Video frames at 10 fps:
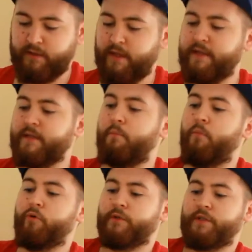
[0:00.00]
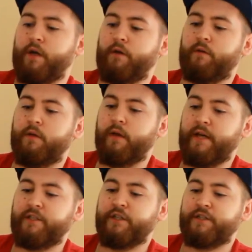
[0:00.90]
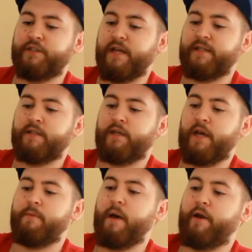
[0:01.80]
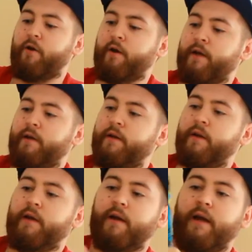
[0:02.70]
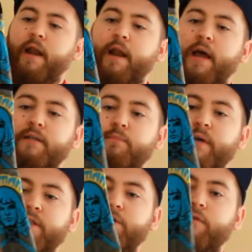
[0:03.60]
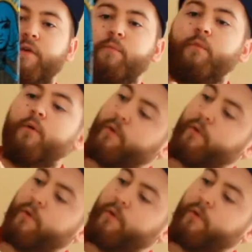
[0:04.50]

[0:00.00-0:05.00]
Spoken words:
These are more subtle. It just says He-Man on it and has a picture of him